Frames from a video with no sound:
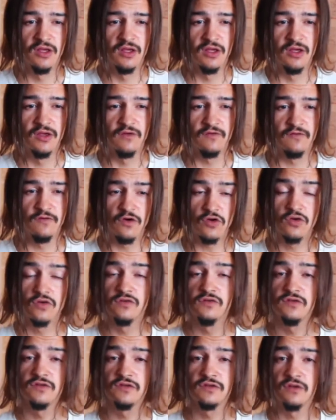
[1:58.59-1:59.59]

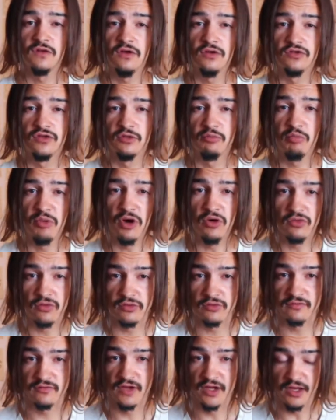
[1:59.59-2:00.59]
focused on the power
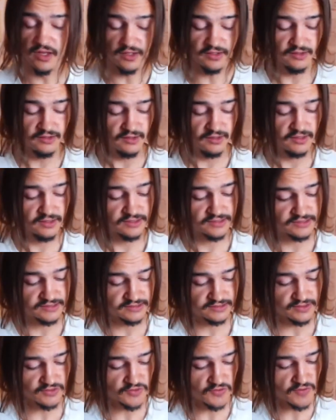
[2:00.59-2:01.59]
of God.
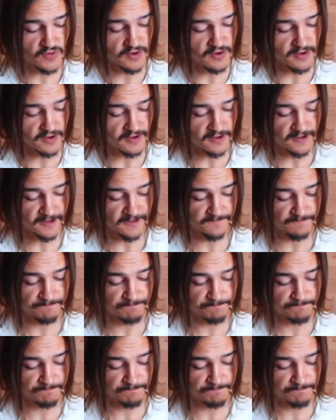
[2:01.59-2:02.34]
So